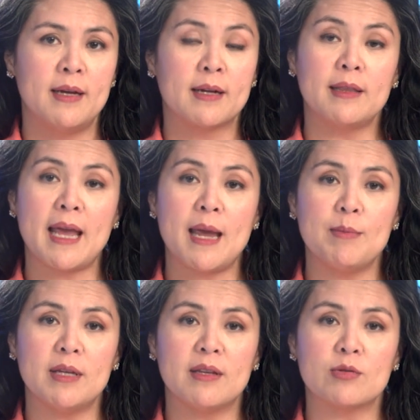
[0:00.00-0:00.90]

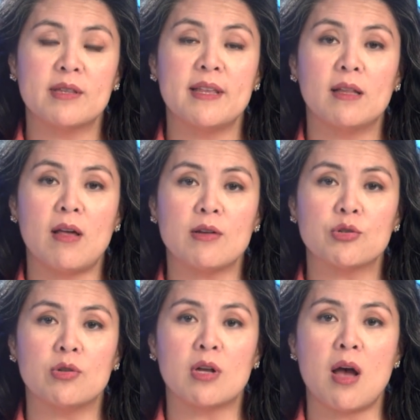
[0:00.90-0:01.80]
claimed there was
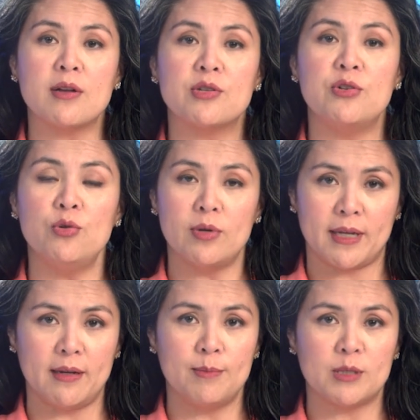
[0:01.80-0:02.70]
theological continuity